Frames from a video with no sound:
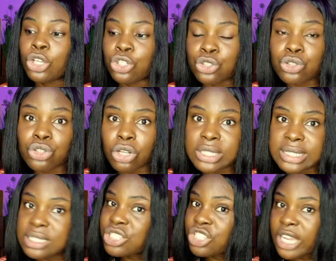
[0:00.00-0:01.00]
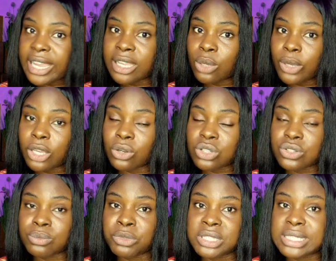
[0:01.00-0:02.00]
you should not shy away or
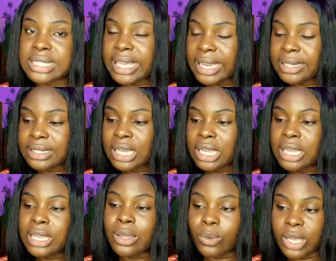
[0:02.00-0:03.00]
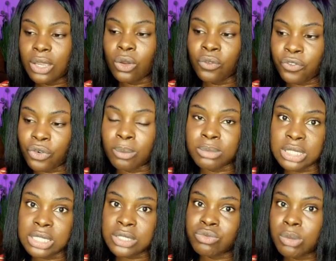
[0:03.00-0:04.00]
be scared away from this.